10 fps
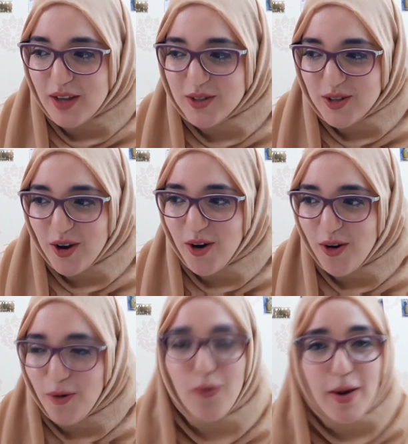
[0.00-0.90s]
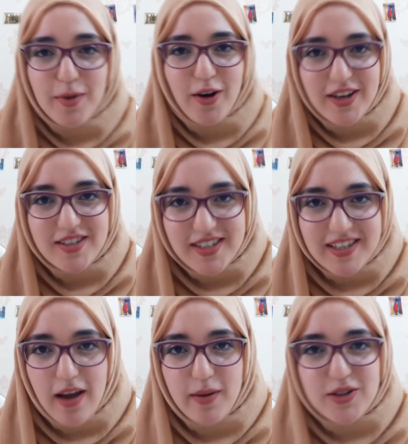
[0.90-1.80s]
So Weibo is the
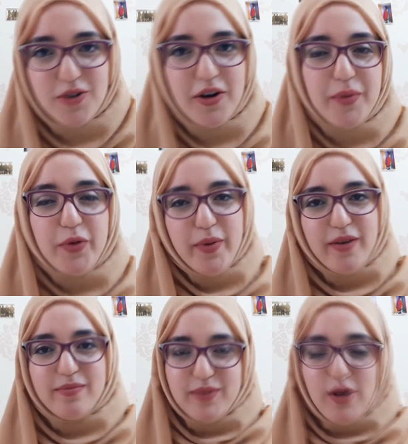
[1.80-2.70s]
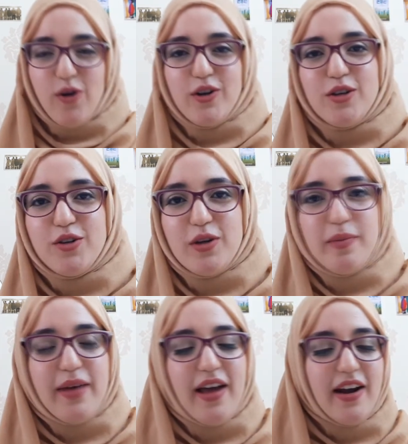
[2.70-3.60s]
same as Koreaboo, but according to
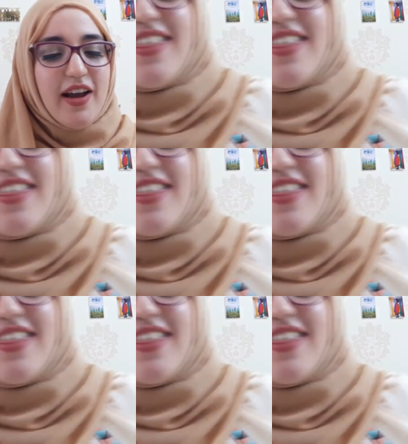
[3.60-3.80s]
Japan.